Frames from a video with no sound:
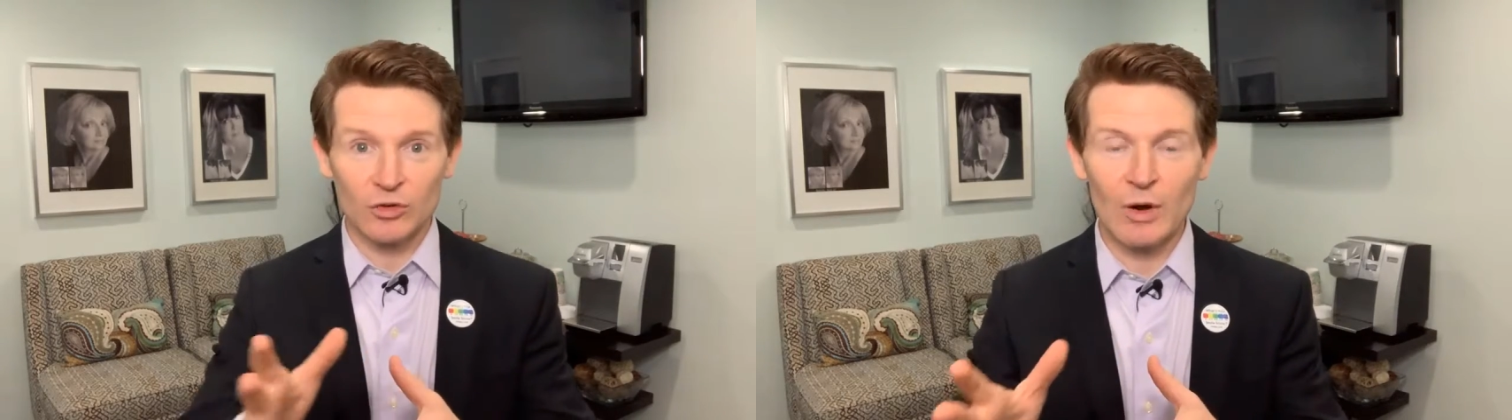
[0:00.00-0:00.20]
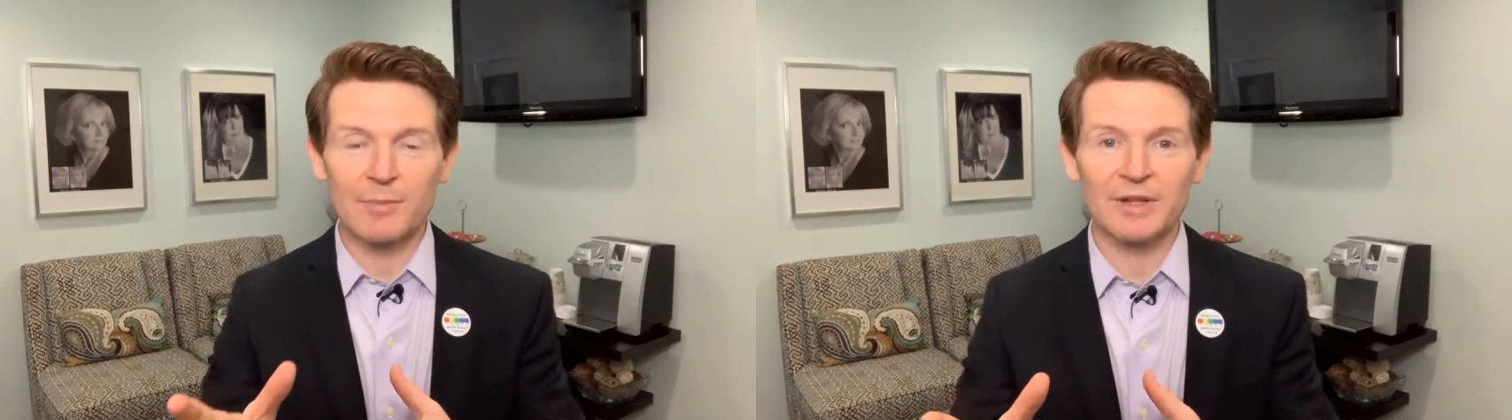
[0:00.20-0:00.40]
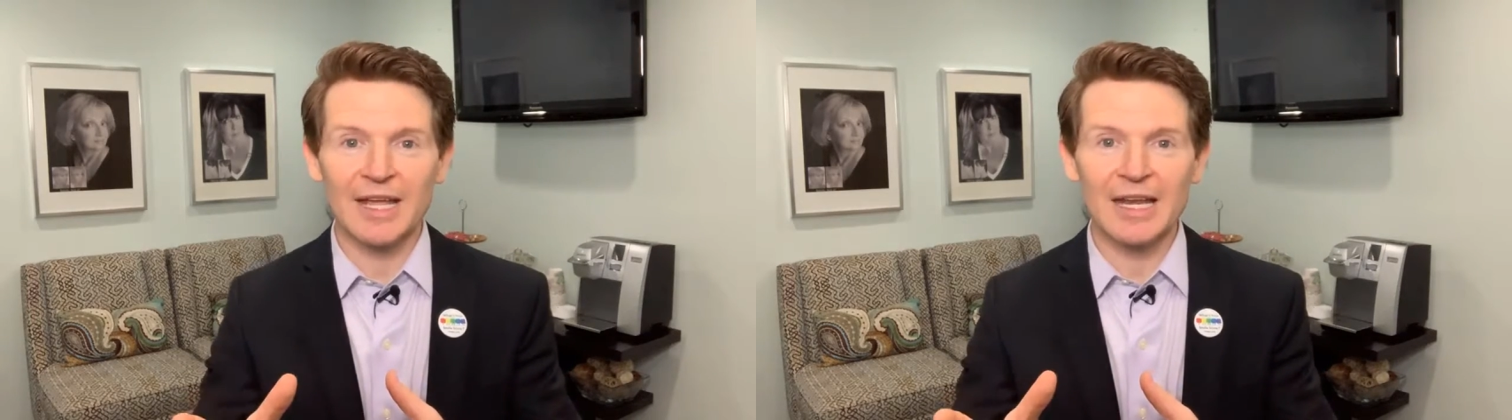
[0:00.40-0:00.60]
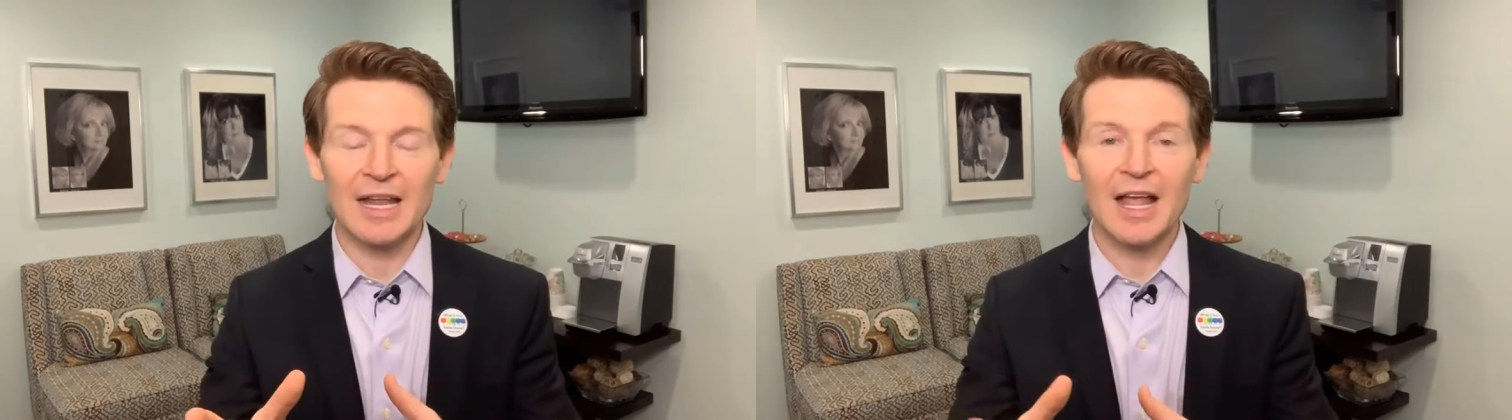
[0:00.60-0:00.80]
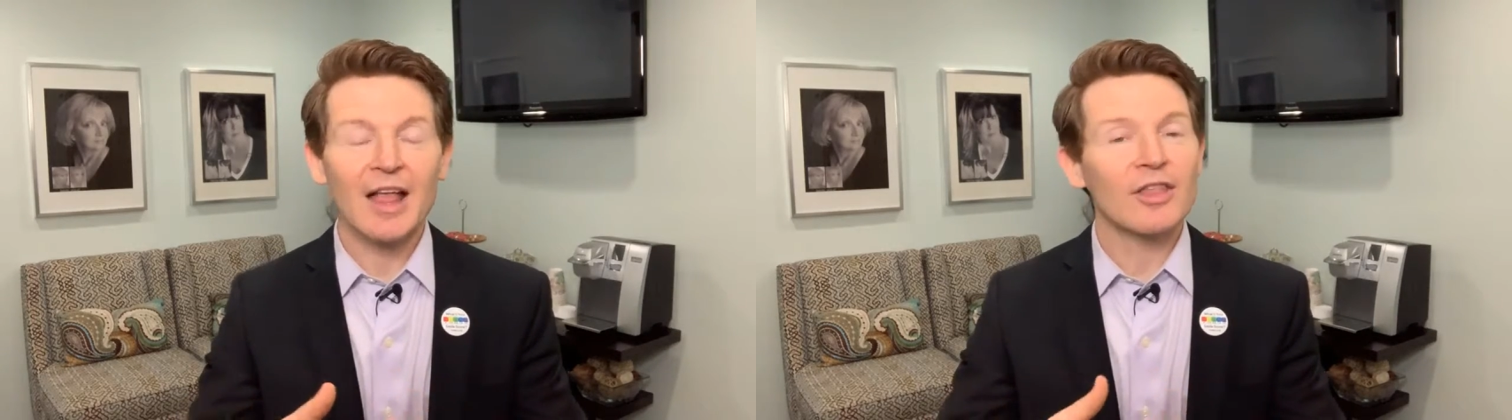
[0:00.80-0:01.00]
the right
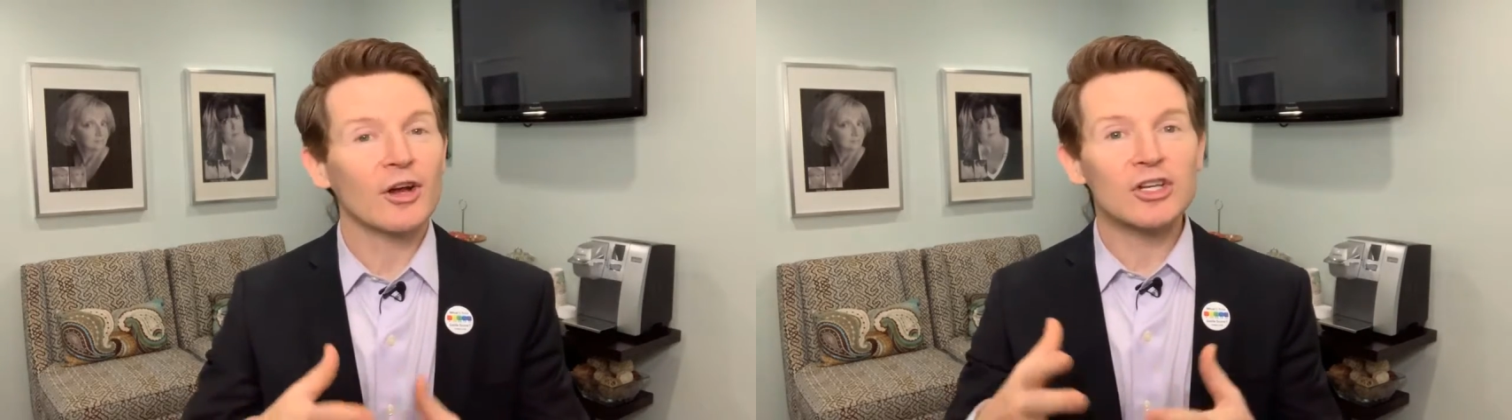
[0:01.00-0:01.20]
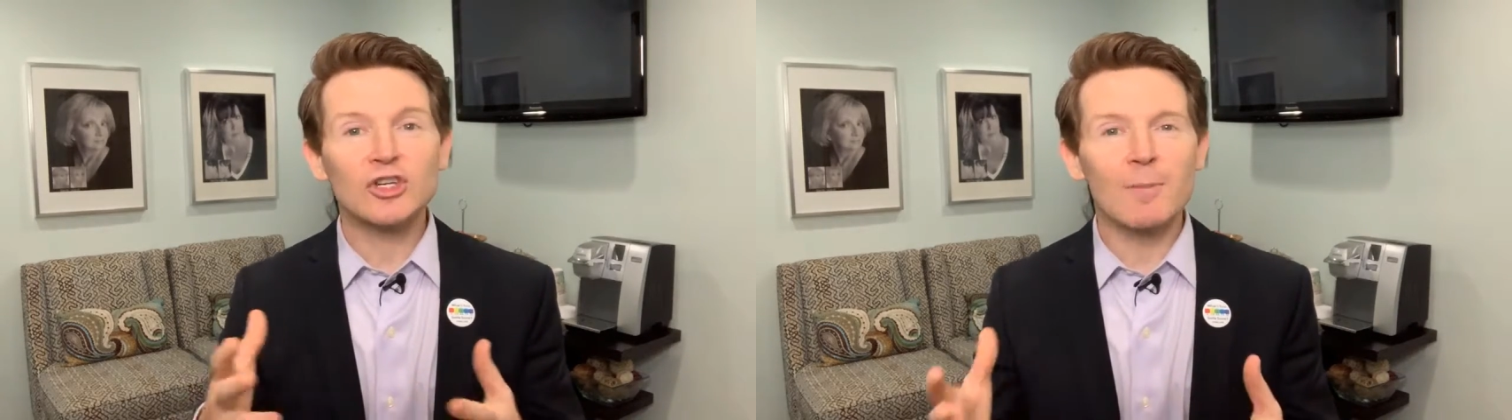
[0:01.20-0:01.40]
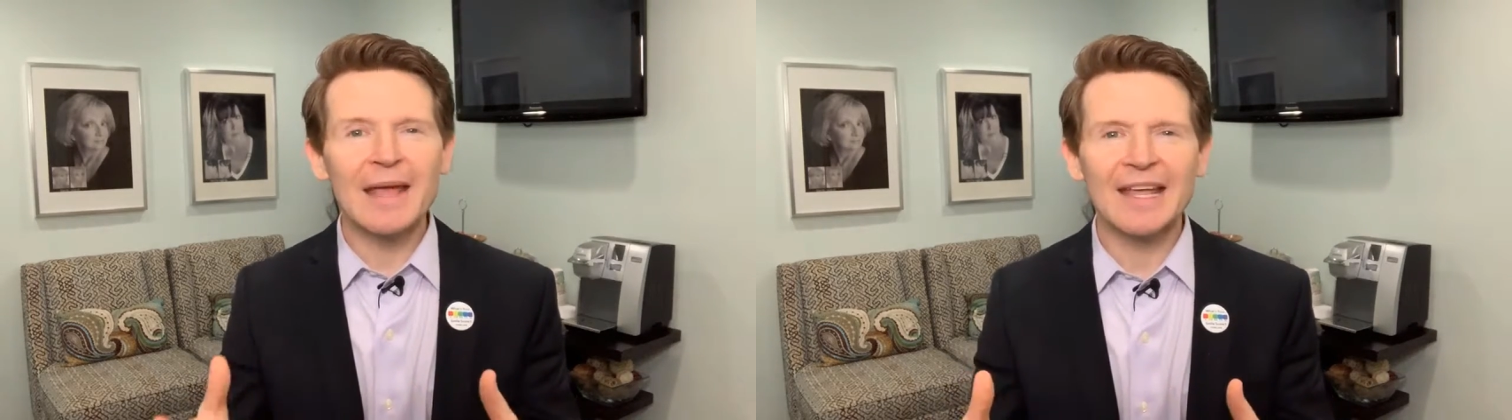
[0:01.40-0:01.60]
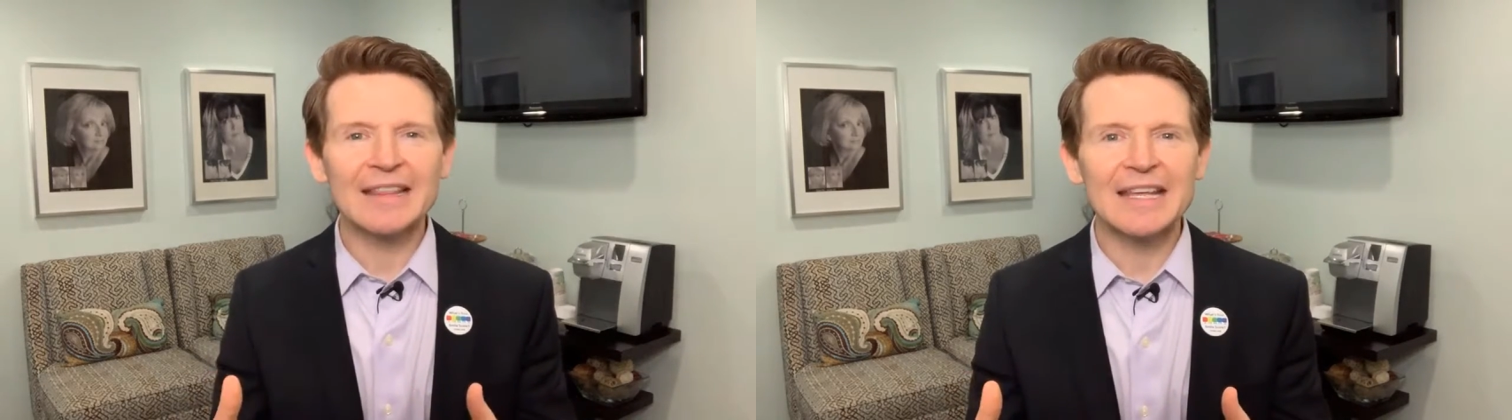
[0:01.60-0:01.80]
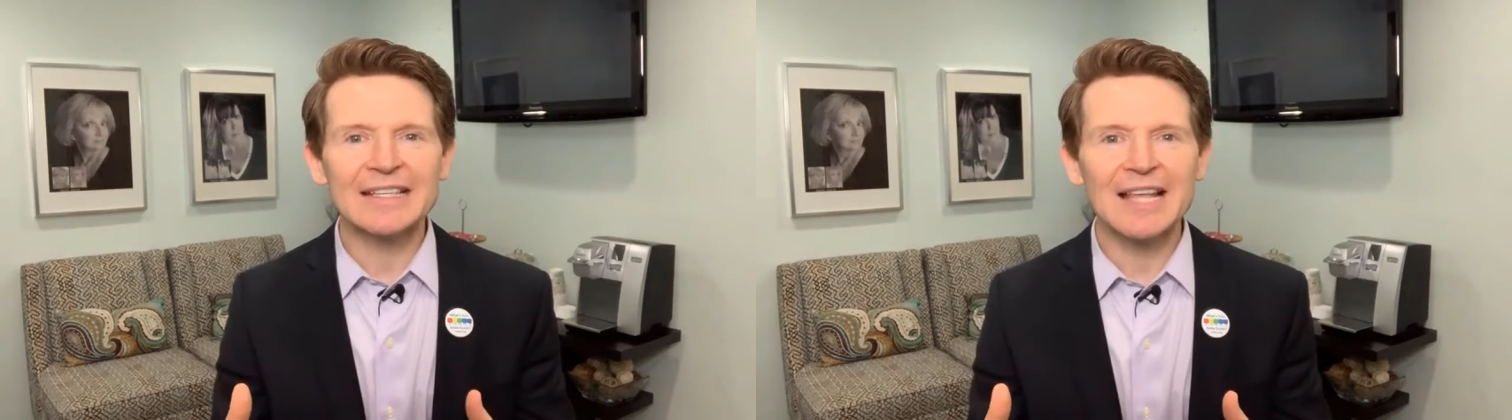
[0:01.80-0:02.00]
plan, they're going to start
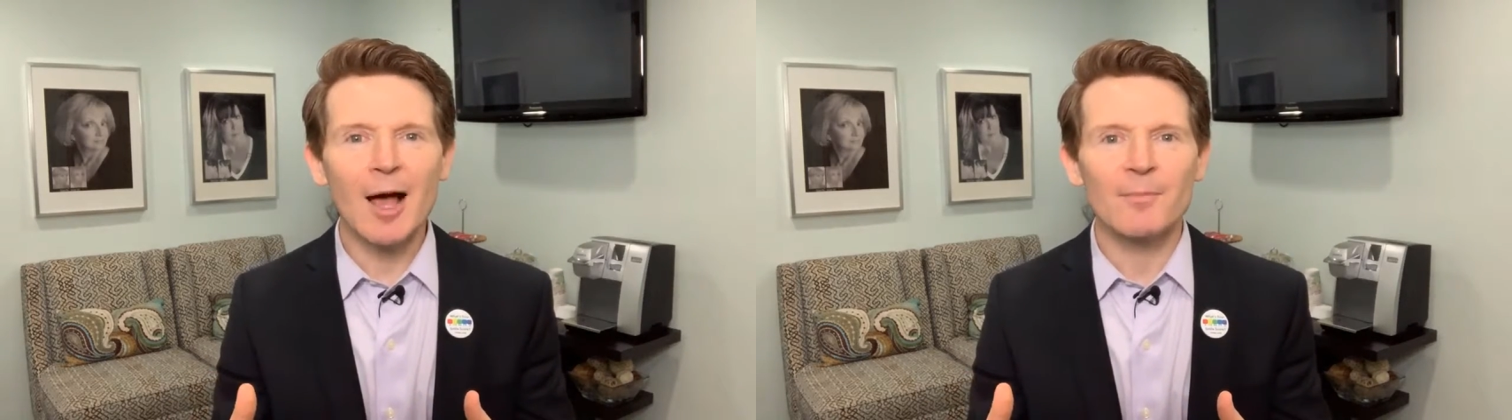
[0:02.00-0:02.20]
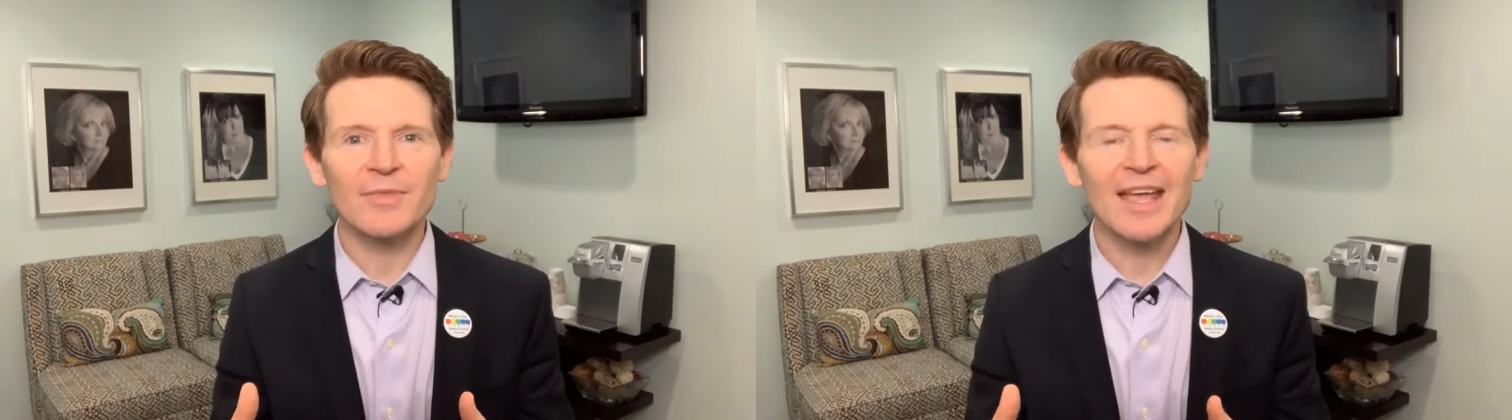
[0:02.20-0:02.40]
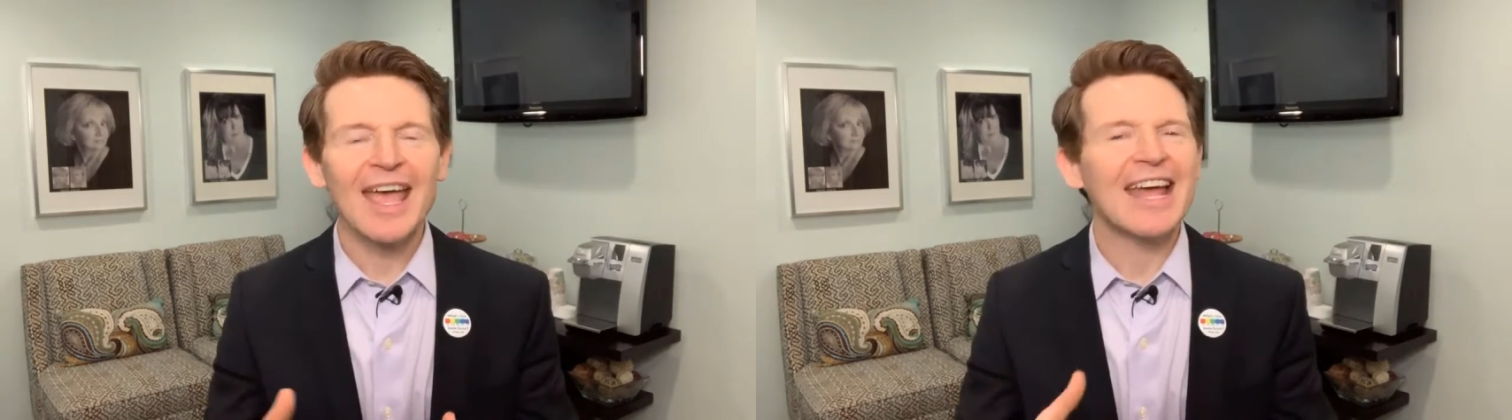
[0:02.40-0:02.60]
making things up.